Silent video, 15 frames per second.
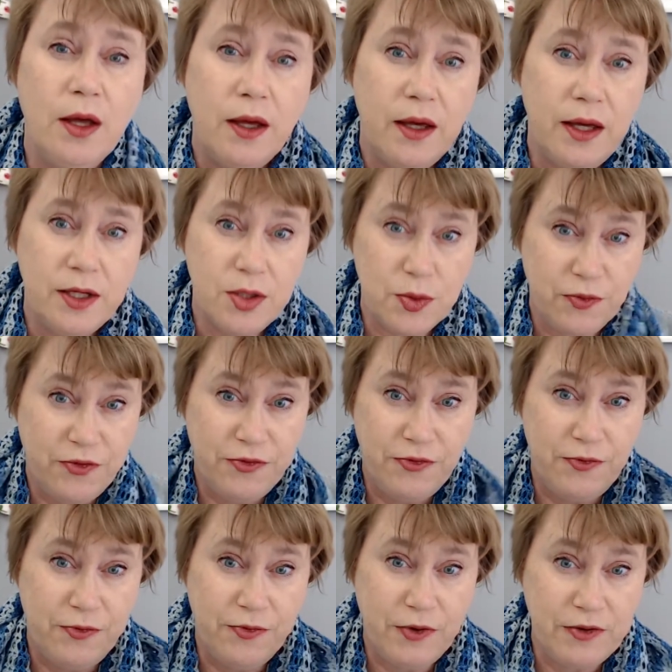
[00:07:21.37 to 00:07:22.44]
It's
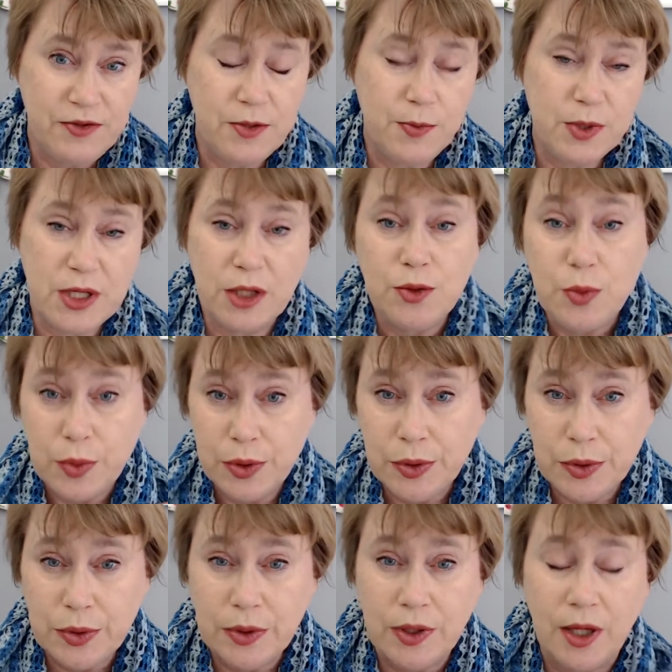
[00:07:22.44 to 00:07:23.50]
50% wool